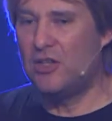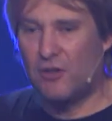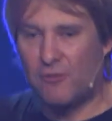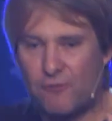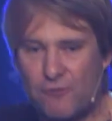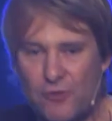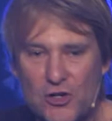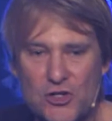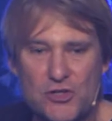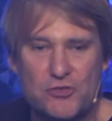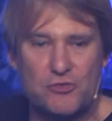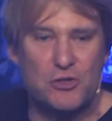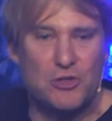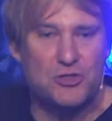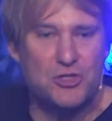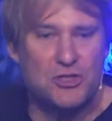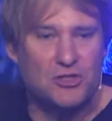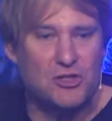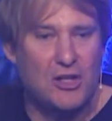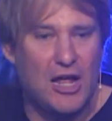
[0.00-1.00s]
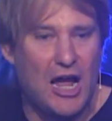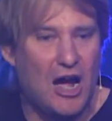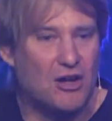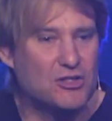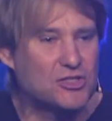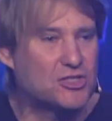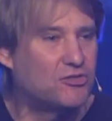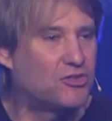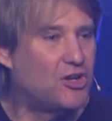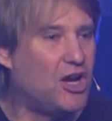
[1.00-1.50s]
first fruits into the
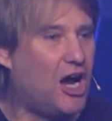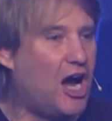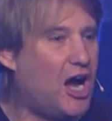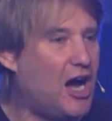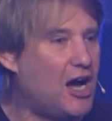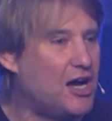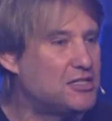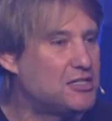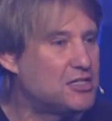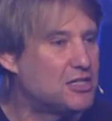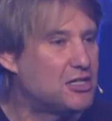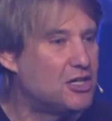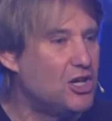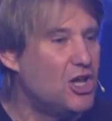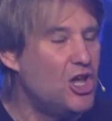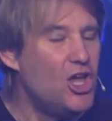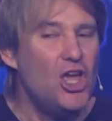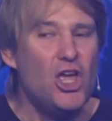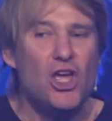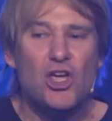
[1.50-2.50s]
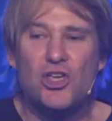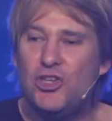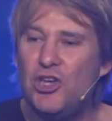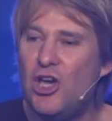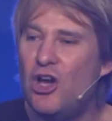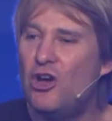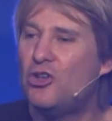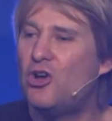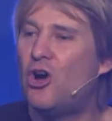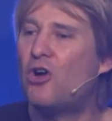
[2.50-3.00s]
house of God.
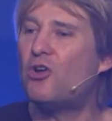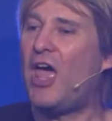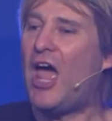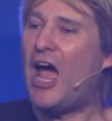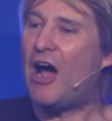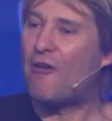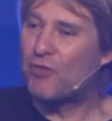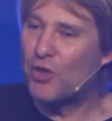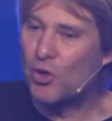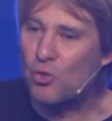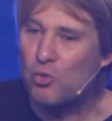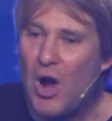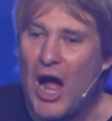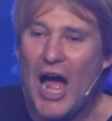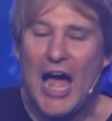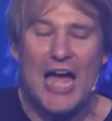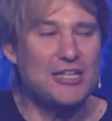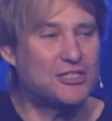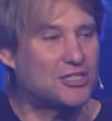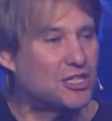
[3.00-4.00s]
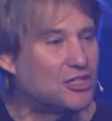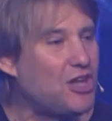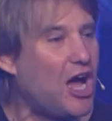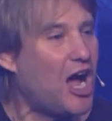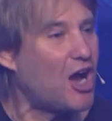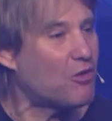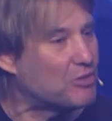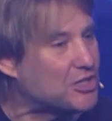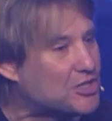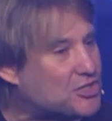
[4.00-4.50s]
You don't have the right to
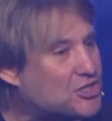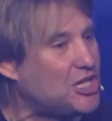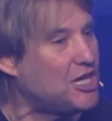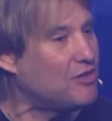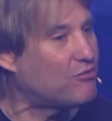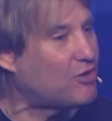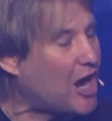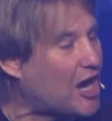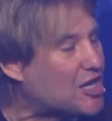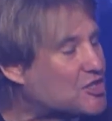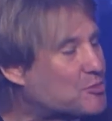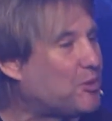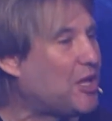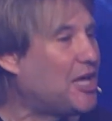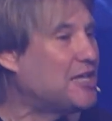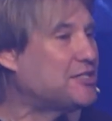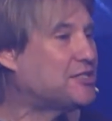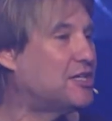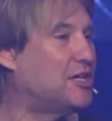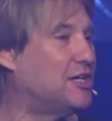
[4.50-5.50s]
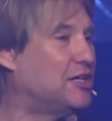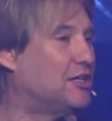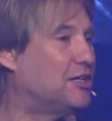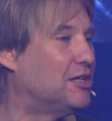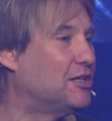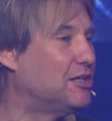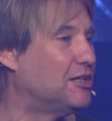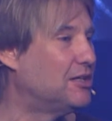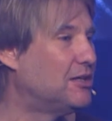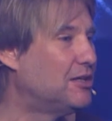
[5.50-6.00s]
not receive God's blessing.
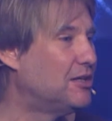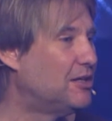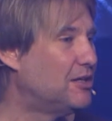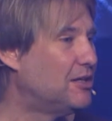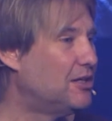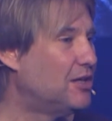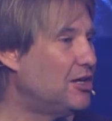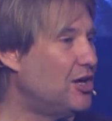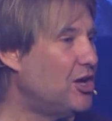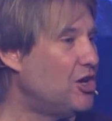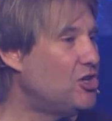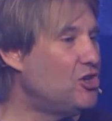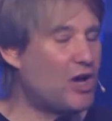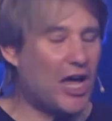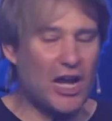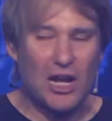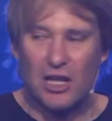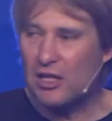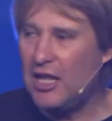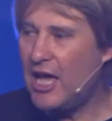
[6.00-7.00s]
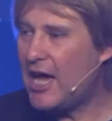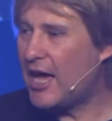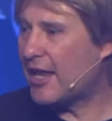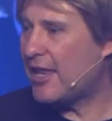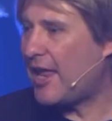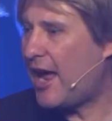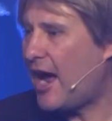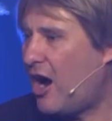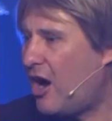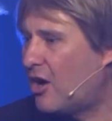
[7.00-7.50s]
You got to lay it
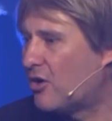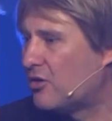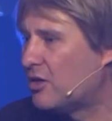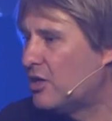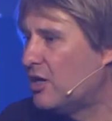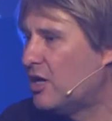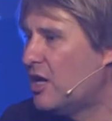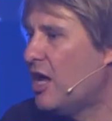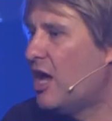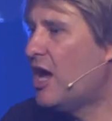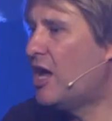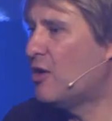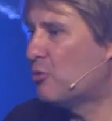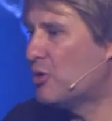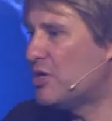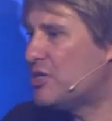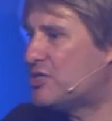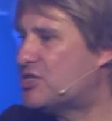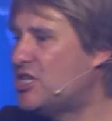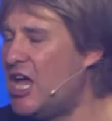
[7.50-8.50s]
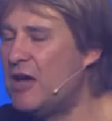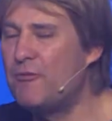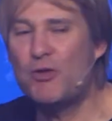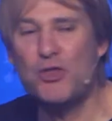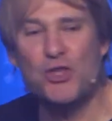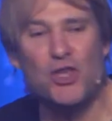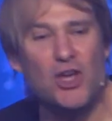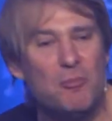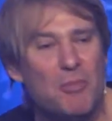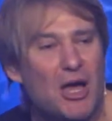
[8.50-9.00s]
down and receive with
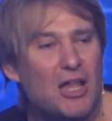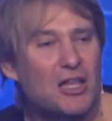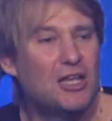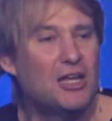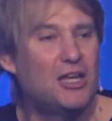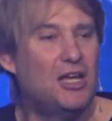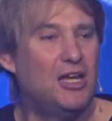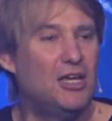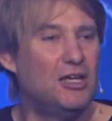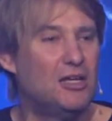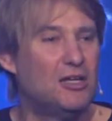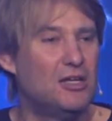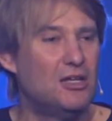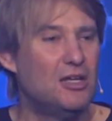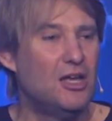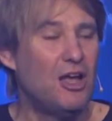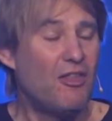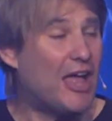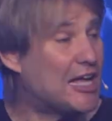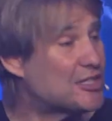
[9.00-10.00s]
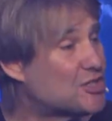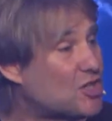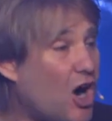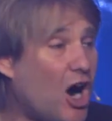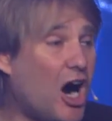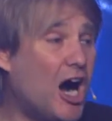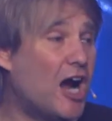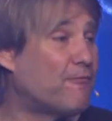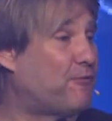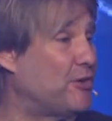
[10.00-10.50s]
humility. That's
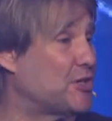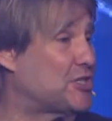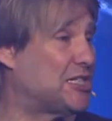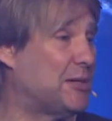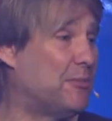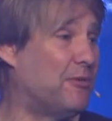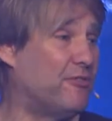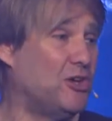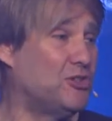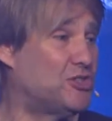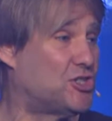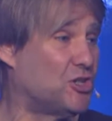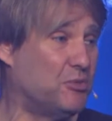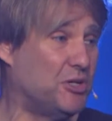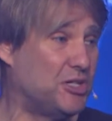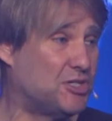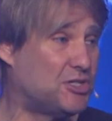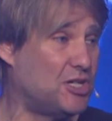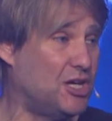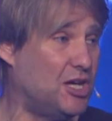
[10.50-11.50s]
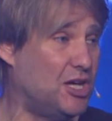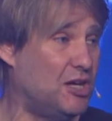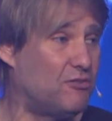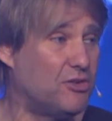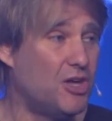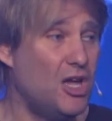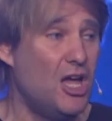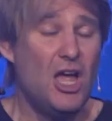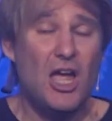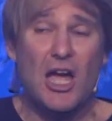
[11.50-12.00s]
hard for some of you to receive.
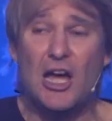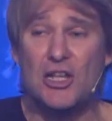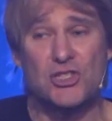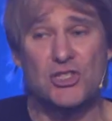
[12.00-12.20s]
It's